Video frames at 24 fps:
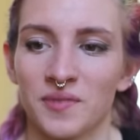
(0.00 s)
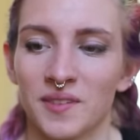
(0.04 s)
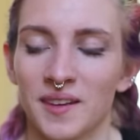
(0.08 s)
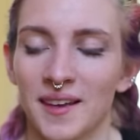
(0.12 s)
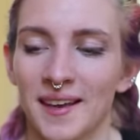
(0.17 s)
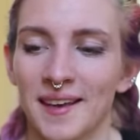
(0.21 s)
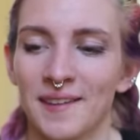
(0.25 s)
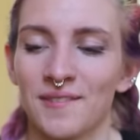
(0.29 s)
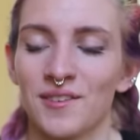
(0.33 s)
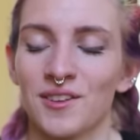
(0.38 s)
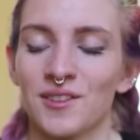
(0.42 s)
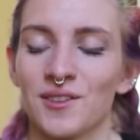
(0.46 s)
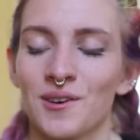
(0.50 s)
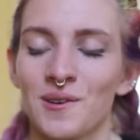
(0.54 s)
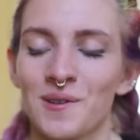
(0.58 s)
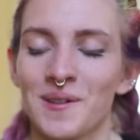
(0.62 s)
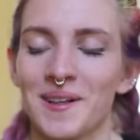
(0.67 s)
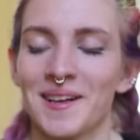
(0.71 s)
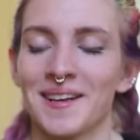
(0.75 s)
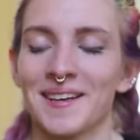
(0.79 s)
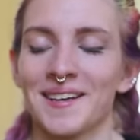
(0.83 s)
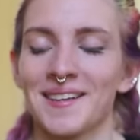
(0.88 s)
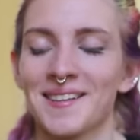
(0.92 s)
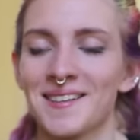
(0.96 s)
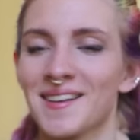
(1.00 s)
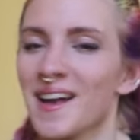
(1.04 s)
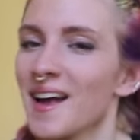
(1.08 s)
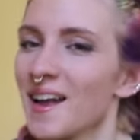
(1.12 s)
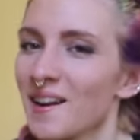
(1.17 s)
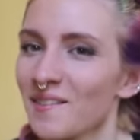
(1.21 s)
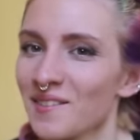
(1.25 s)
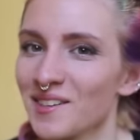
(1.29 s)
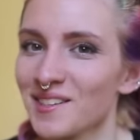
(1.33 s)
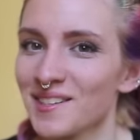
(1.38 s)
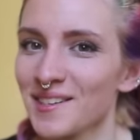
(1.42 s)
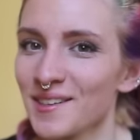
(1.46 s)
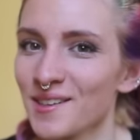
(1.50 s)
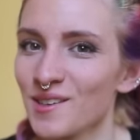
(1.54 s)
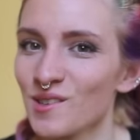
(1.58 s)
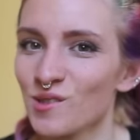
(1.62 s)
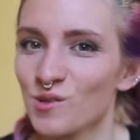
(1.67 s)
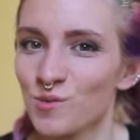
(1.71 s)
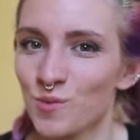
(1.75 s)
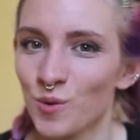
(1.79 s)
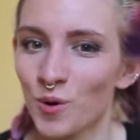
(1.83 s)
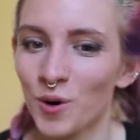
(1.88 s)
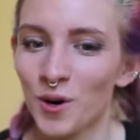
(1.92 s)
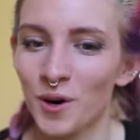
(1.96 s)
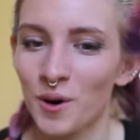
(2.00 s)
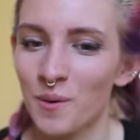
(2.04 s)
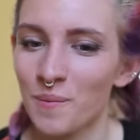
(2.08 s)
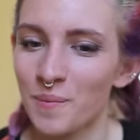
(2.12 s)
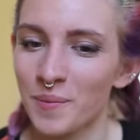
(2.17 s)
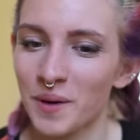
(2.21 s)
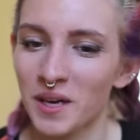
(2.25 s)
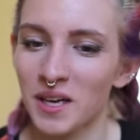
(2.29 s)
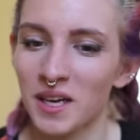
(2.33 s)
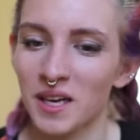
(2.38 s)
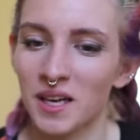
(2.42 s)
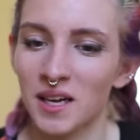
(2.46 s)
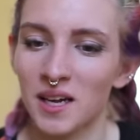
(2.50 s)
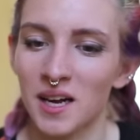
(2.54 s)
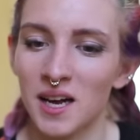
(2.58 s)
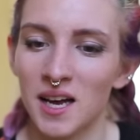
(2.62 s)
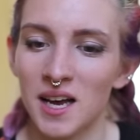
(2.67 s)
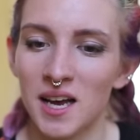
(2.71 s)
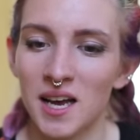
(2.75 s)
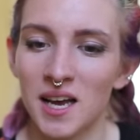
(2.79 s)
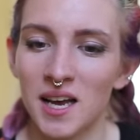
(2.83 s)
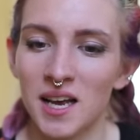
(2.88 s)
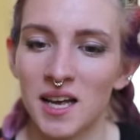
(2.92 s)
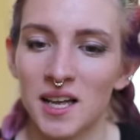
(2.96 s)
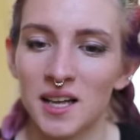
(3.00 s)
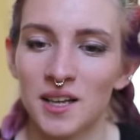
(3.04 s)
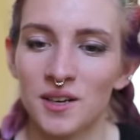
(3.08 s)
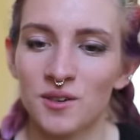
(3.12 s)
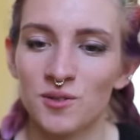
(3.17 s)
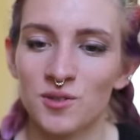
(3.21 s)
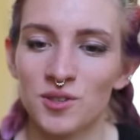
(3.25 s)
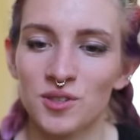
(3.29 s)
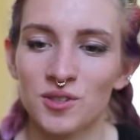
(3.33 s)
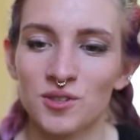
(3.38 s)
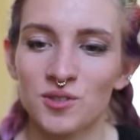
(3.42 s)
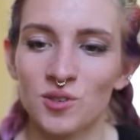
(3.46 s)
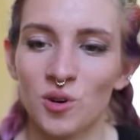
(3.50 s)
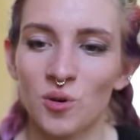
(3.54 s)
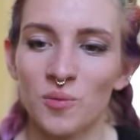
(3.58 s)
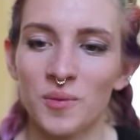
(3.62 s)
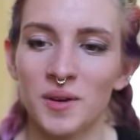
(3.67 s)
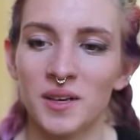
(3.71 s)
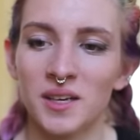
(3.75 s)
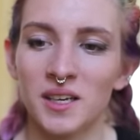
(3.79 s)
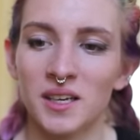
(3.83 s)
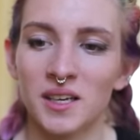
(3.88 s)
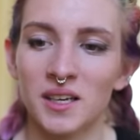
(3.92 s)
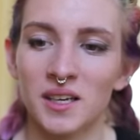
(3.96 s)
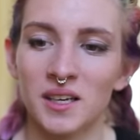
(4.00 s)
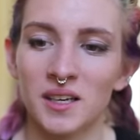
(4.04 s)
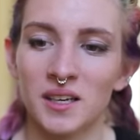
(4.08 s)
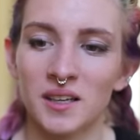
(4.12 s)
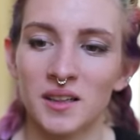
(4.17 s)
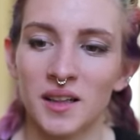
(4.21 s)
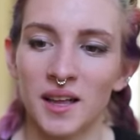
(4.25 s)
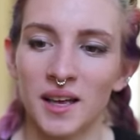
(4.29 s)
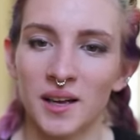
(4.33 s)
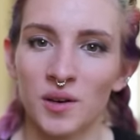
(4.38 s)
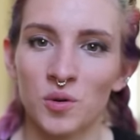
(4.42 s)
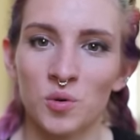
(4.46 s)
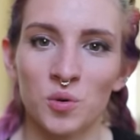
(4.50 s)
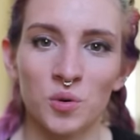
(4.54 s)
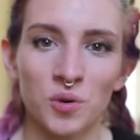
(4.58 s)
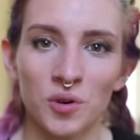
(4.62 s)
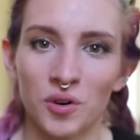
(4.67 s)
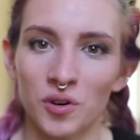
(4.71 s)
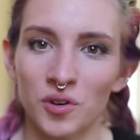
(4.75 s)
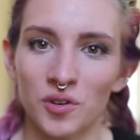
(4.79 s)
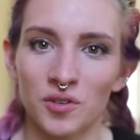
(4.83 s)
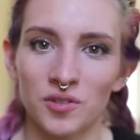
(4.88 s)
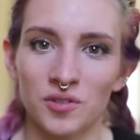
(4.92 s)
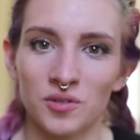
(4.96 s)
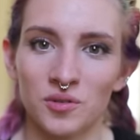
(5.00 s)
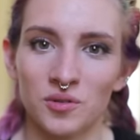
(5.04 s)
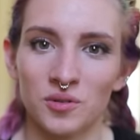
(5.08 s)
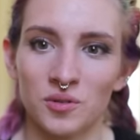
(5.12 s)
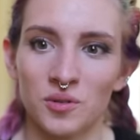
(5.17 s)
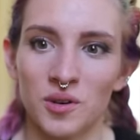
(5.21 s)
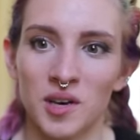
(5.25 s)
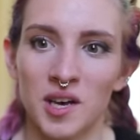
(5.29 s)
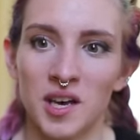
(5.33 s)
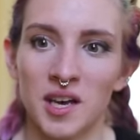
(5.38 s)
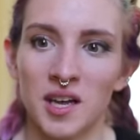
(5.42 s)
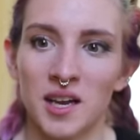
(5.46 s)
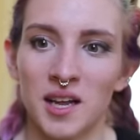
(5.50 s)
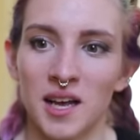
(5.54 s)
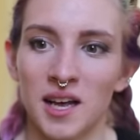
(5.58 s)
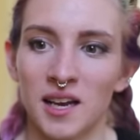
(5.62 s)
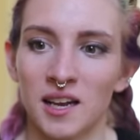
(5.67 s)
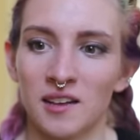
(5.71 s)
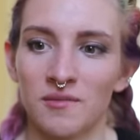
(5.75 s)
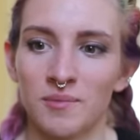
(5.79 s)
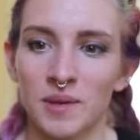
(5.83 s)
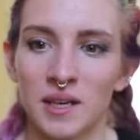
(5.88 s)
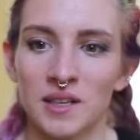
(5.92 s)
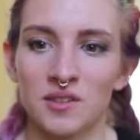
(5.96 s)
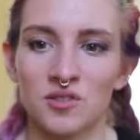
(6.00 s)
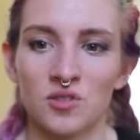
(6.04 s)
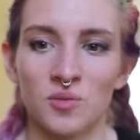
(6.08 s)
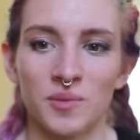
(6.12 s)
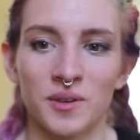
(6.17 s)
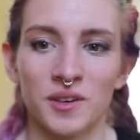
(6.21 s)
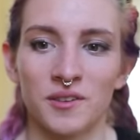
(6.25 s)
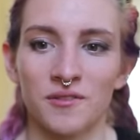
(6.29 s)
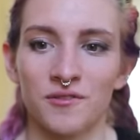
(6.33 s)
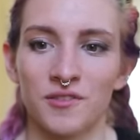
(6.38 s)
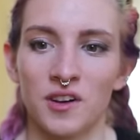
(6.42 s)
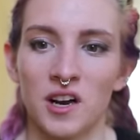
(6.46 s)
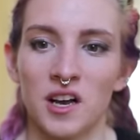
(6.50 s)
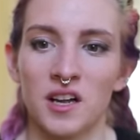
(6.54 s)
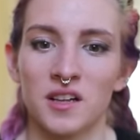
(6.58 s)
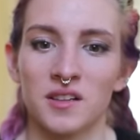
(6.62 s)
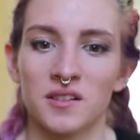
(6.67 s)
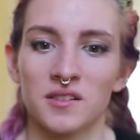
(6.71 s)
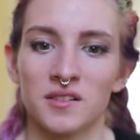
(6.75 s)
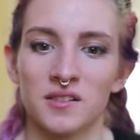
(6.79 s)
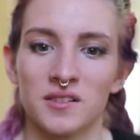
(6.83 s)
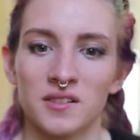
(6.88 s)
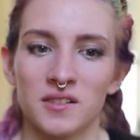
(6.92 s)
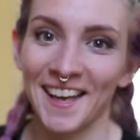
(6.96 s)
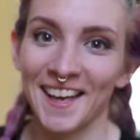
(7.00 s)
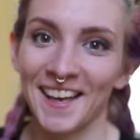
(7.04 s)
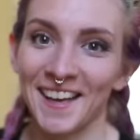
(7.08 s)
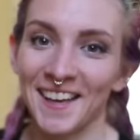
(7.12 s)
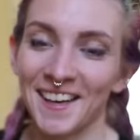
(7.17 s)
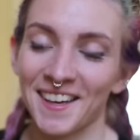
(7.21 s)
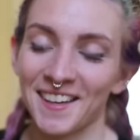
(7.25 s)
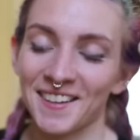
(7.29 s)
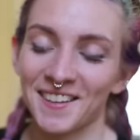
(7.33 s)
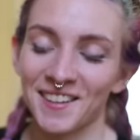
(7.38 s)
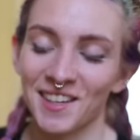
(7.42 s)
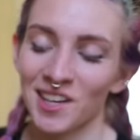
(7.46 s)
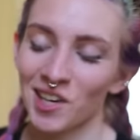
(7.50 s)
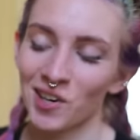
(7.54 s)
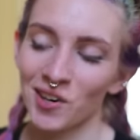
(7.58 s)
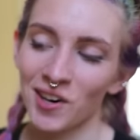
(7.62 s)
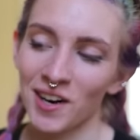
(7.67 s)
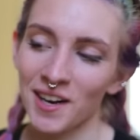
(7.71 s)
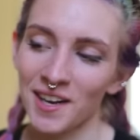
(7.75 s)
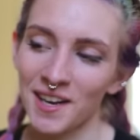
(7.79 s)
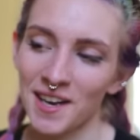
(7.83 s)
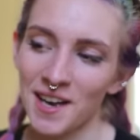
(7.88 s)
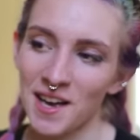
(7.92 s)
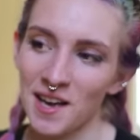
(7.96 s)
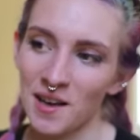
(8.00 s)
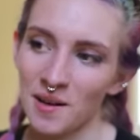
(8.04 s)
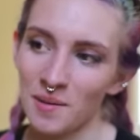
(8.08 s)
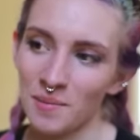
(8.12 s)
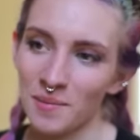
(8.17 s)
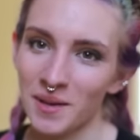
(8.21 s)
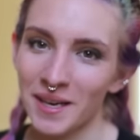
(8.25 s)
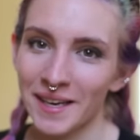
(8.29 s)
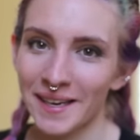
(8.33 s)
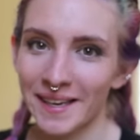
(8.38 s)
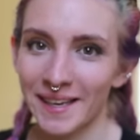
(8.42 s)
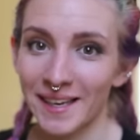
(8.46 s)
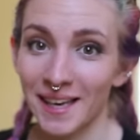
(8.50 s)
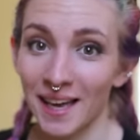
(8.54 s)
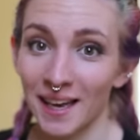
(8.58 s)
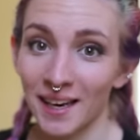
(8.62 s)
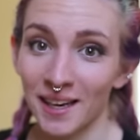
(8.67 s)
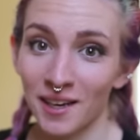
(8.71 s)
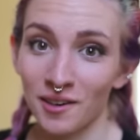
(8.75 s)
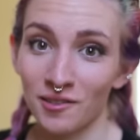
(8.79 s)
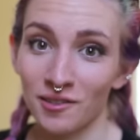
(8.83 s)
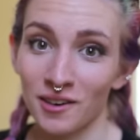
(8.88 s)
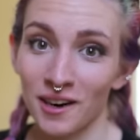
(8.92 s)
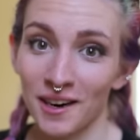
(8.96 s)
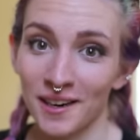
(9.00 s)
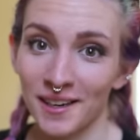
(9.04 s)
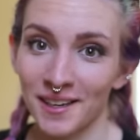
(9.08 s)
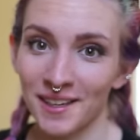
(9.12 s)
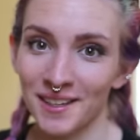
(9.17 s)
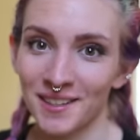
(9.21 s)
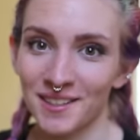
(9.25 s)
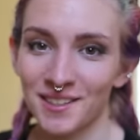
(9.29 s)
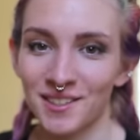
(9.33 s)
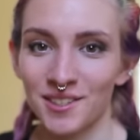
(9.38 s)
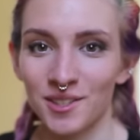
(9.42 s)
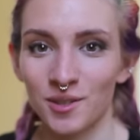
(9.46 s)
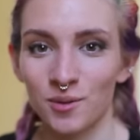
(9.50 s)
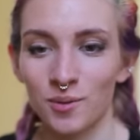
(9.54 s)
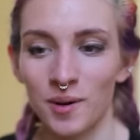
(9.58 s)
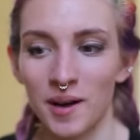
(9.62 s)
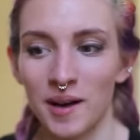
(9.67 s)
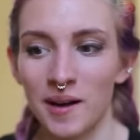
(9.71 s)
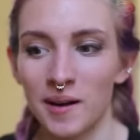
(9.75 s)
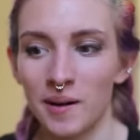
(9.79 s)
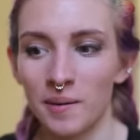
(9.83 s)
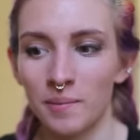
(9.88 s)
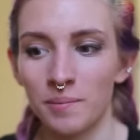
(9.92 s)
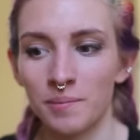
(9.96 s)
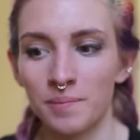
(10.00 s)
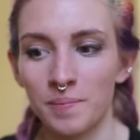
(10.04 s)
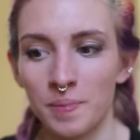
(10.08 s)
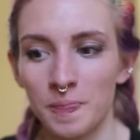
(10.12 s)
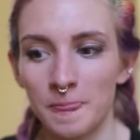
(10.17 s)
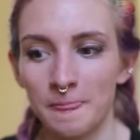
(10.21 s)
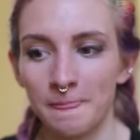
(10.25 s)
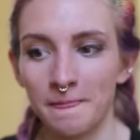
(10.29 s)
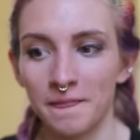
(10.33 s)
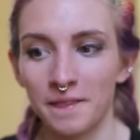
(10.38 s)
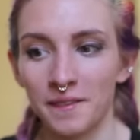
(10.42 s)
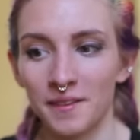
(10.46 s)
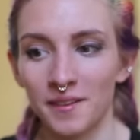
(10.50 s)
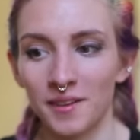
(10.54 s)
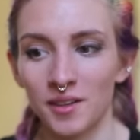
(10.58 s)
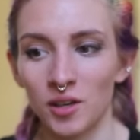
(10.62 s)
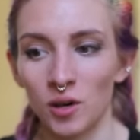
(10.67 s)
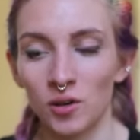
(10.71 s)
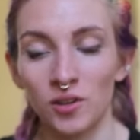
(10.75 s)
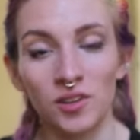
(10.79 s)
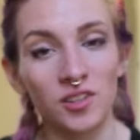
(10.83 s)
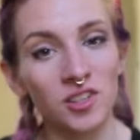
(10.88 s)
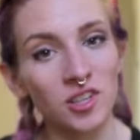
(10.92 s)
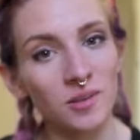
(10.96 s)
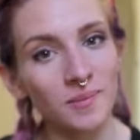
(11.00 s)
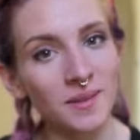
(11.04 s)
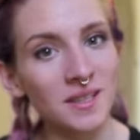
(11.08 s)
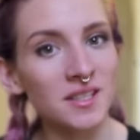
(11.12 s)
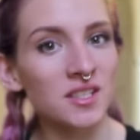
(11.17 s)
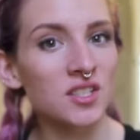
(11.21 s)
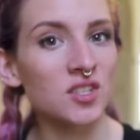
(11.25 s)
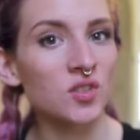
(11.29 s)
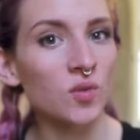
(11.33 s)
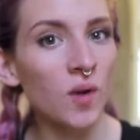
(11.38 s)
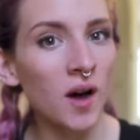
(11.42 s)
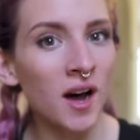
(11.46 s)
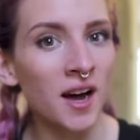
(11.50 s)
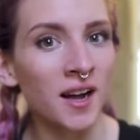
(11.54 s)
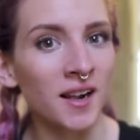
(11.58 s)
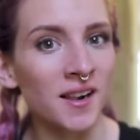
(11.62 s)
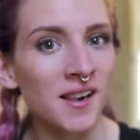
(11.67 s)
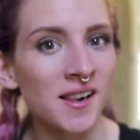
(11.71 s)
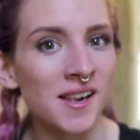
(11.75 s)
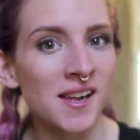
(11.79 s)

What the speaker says: even though it's kind of a silly sport, but there's just so many cool girls who do it, and I've made so many friends. And here I am getting ready to go to the gym and squat.